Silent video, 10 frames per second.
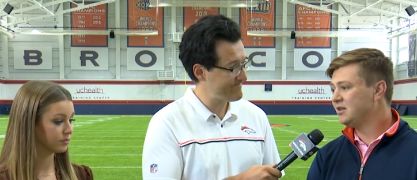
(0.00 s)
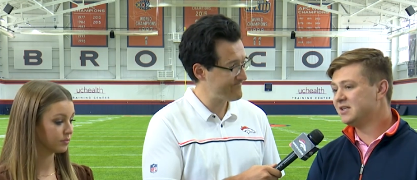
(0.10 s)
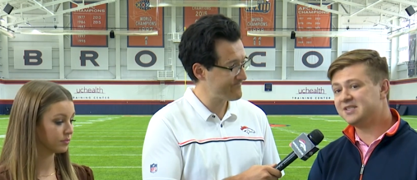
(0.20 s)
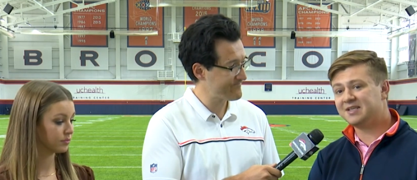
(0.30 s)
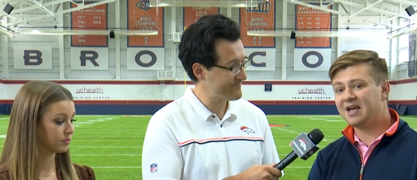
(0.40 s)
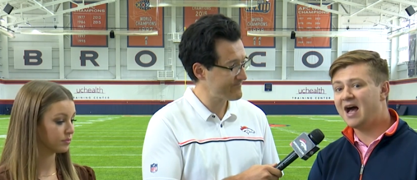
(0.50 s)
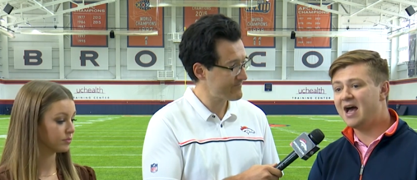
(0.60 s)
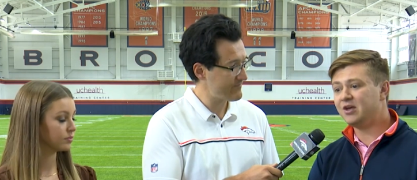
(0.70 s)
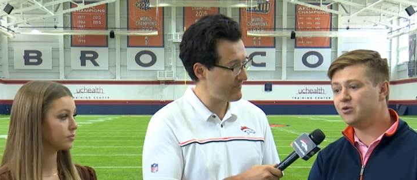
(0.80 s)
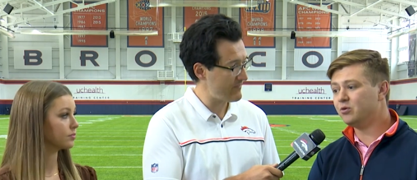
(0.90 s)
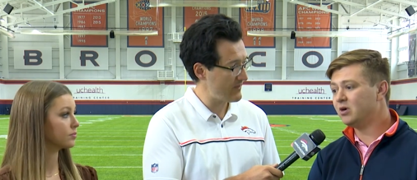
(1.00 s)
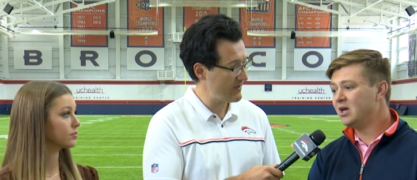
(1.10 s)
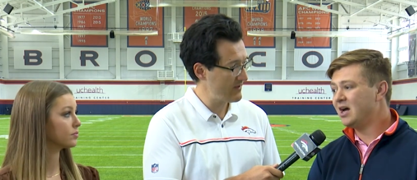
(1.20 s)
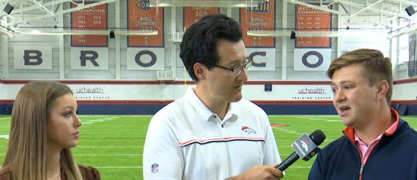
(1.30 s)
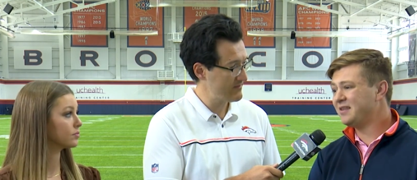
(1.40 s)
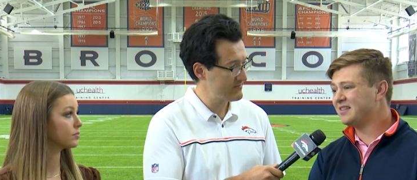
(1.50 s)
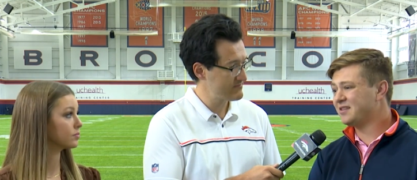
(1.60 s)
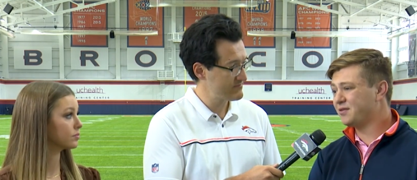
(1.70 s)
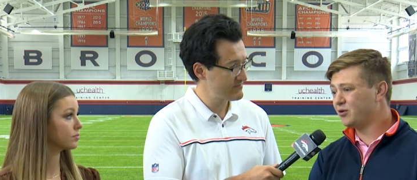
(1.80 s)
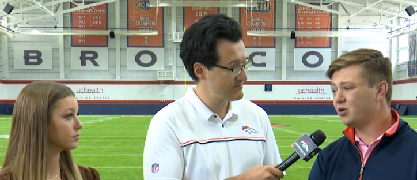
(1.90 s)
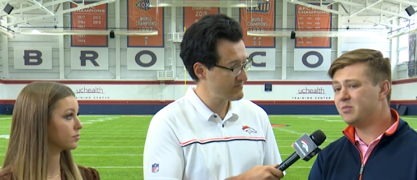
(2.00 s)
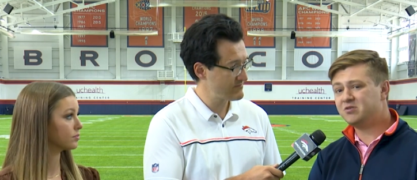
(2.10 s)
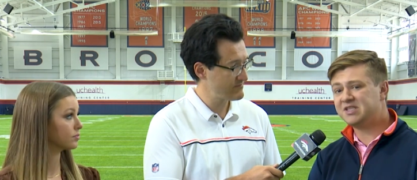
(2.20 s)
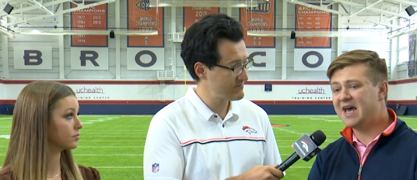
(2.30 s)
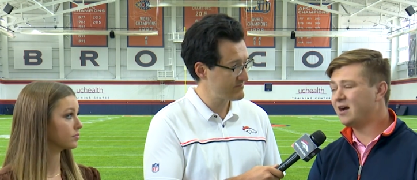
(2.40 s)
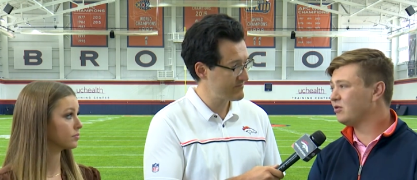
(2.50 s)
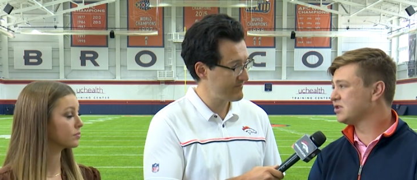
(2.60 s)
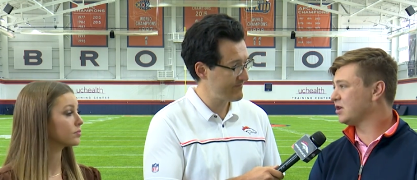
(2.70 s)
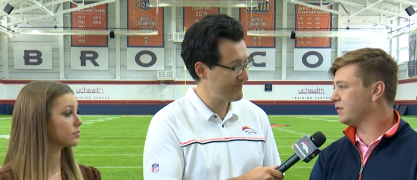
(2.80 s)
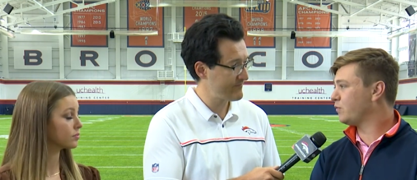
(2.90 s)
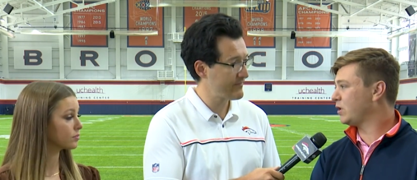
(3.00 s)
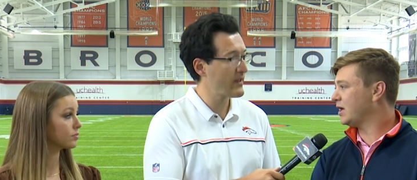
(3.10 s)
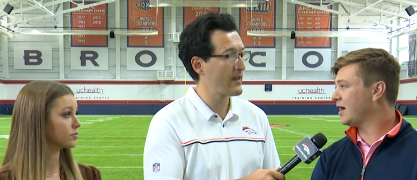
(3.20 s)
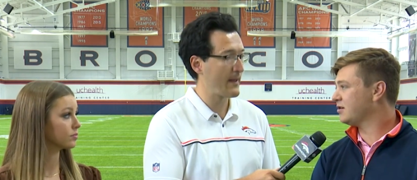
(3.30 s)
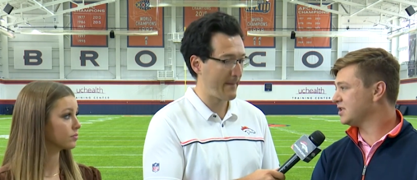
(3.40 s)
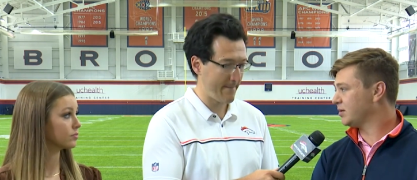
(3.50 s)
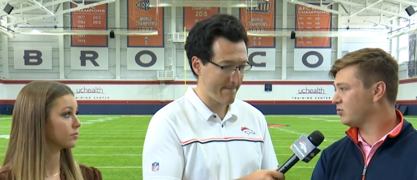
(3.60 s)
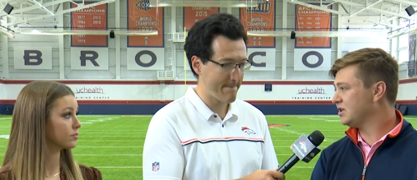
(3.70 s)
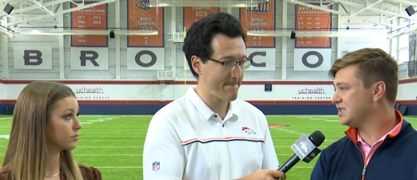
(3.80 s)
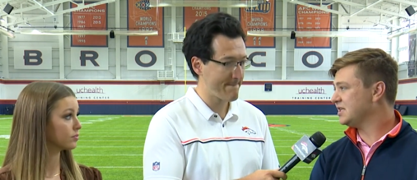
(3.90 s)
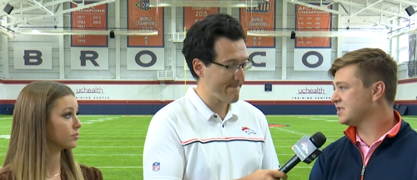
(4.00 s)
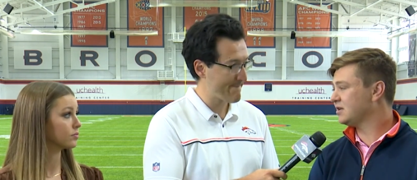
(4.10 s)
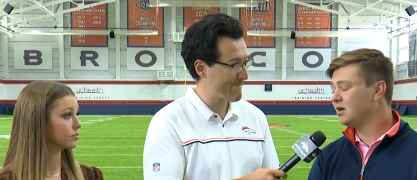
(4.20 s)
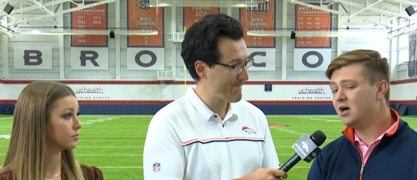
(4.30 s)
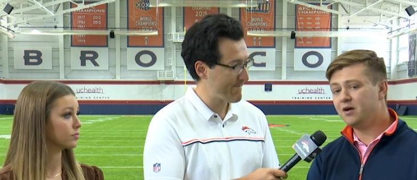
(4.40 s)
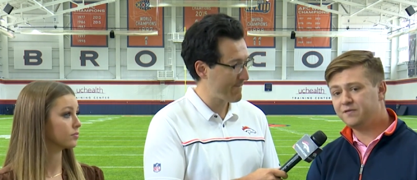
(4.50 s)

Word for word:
Speaker 1: This is a guy who I think the third most tackles on the 49ers in the preseason, a